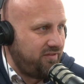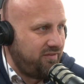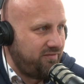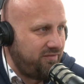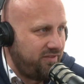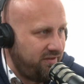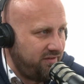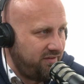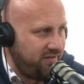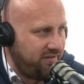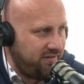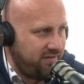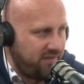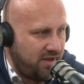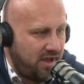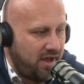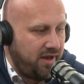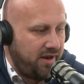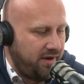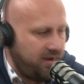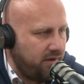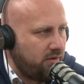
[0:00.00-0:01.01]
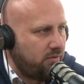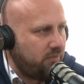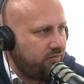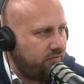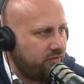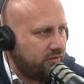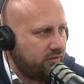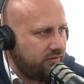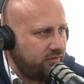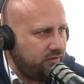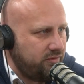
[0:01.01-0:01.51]
if this is not
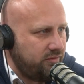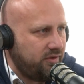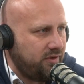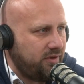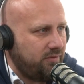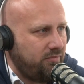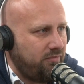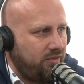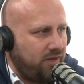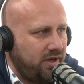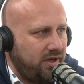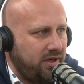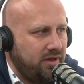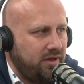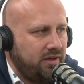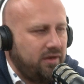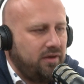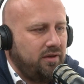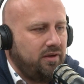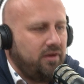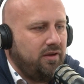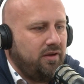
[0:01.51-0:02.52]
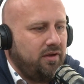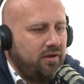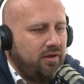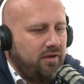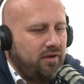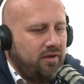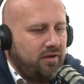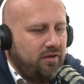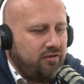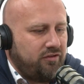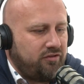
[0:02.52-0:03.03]
helpful to them, right? Okay.
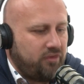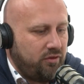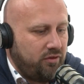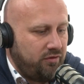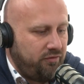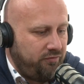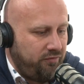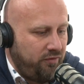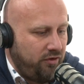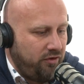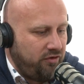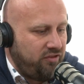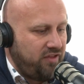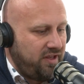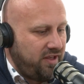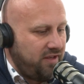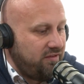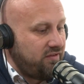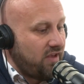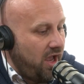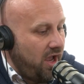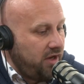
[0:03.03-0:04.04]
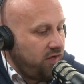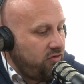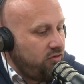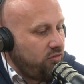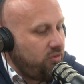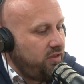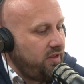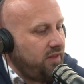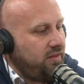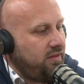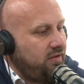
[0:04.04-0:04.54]
So the first thing is I do
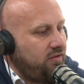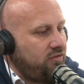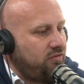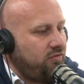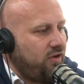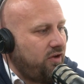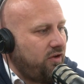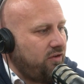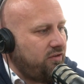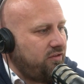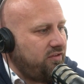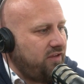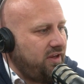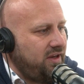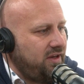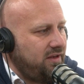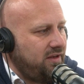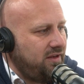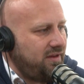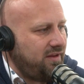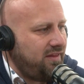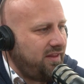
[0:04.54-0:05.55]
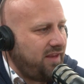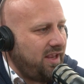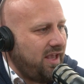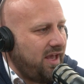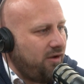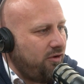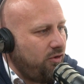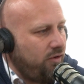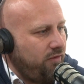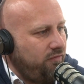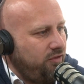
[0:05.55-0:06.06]
think this falls into the
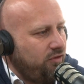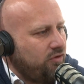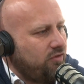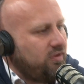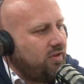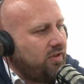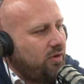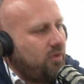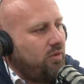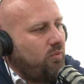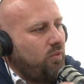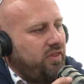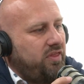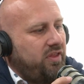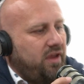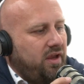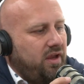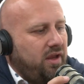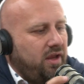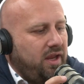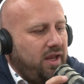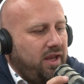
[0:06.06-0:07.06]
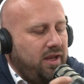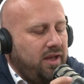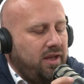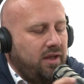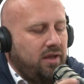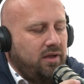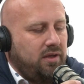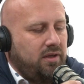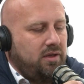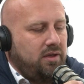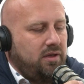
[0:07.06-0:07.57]
category if you're dealing with a, a
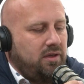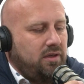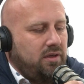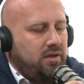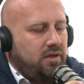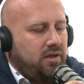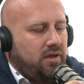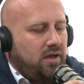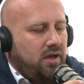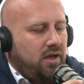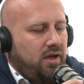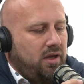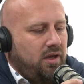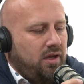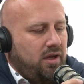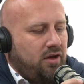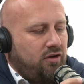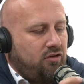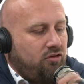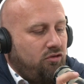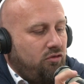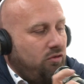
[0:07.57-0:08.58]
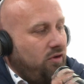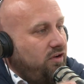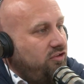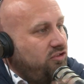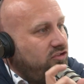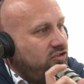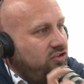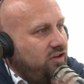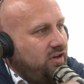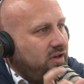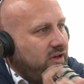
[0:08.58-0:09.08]
a
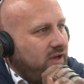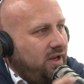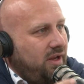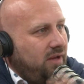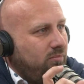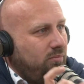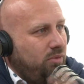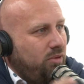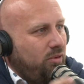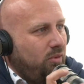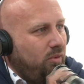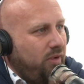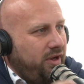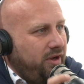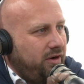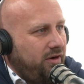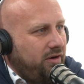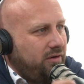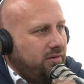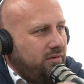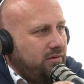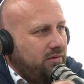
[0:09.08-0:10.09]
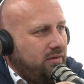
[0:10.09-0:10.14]
Christian employer